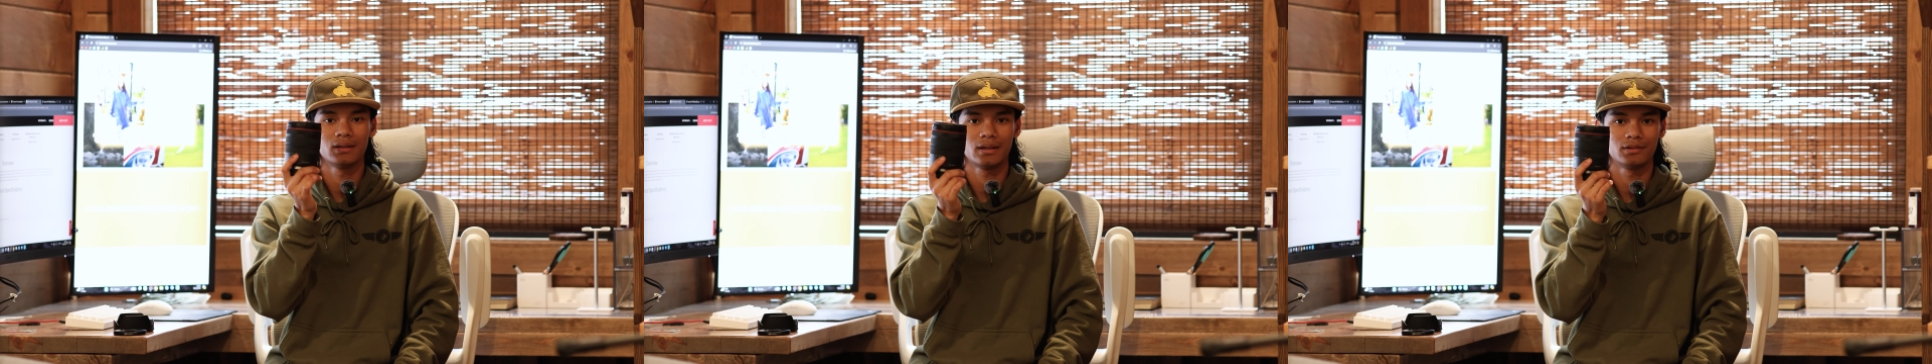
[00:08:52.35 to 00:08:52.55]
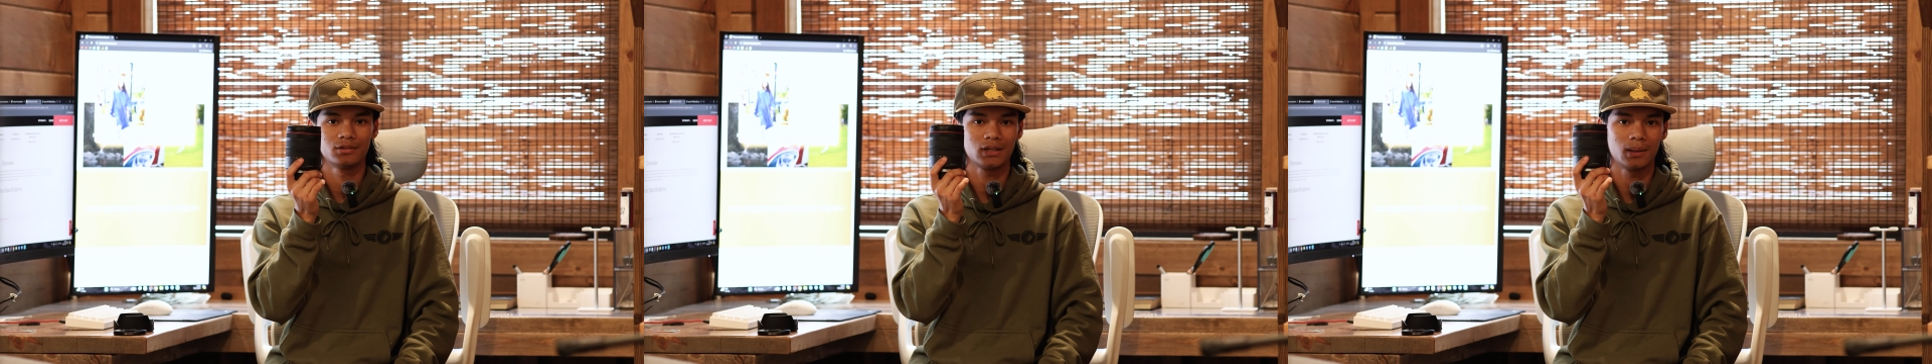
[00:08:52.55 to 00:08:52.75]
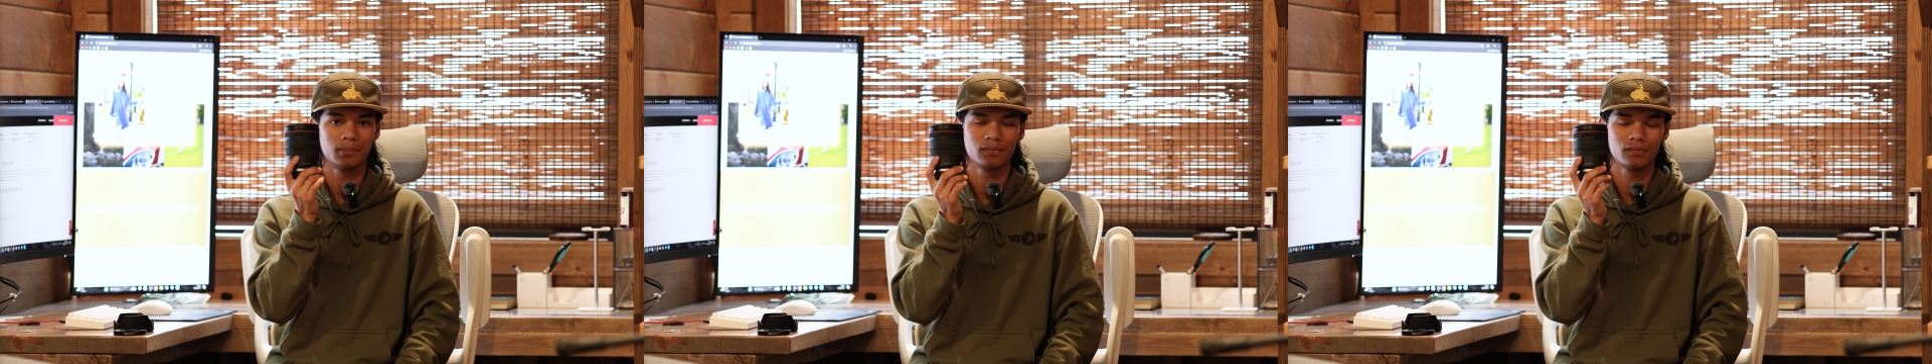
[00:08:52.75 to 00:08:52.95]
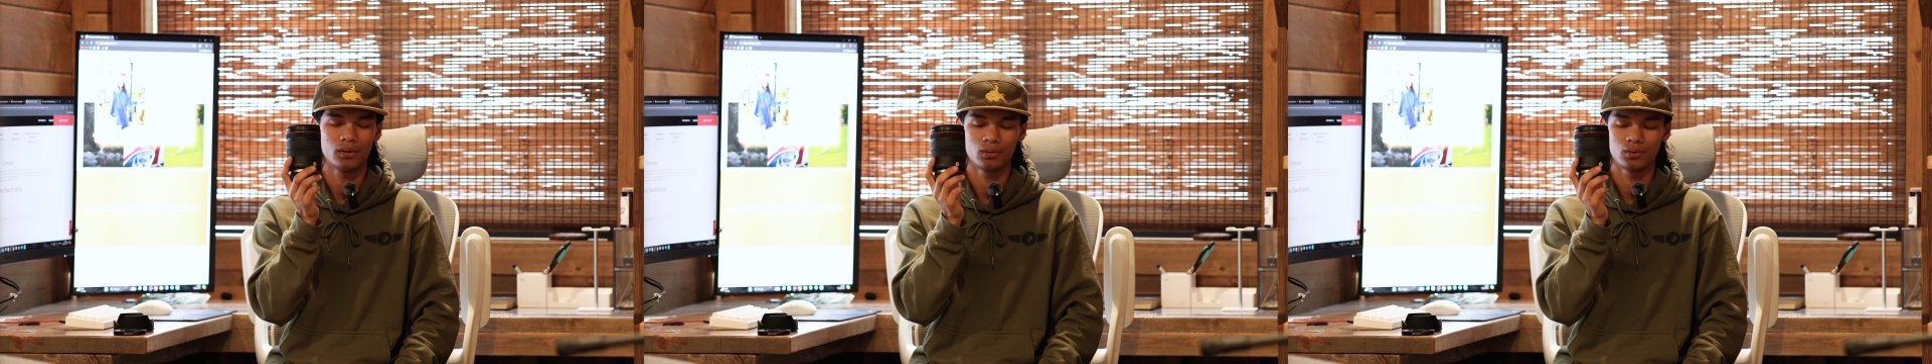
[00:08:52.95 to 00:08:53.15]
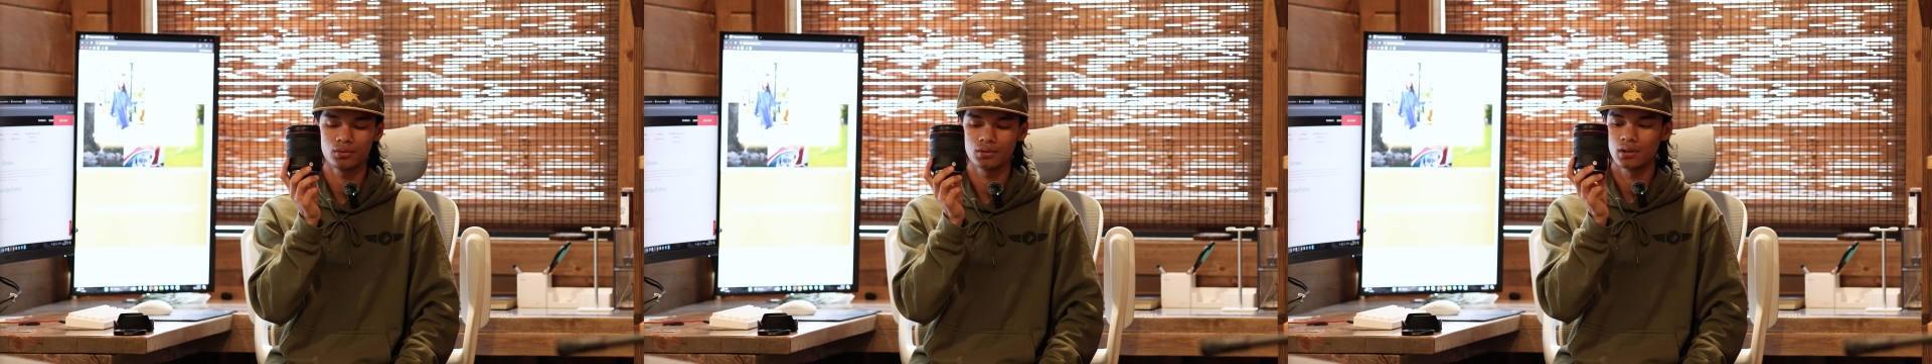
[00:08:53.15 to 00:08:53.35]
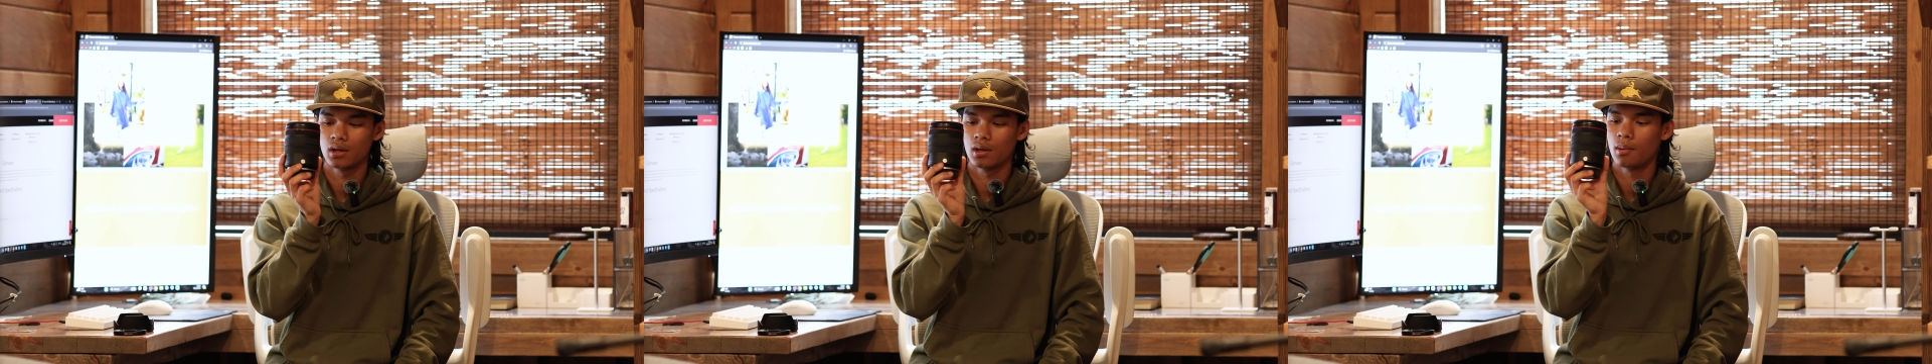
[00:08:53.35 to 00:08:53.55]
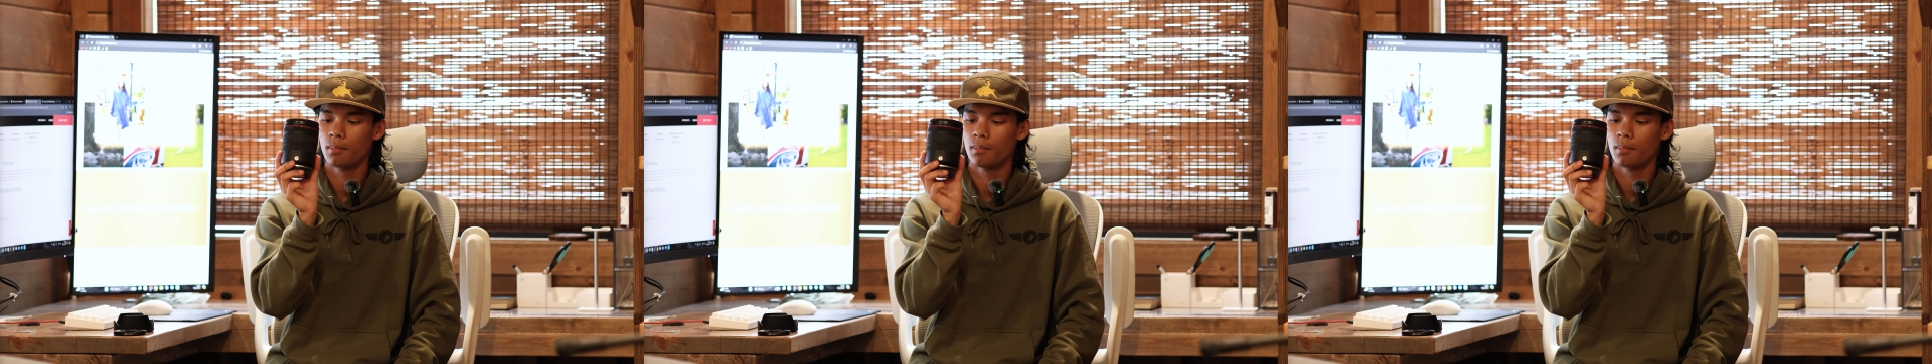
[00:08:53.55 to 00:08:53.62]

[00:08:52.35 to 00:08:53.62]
landscapes photos,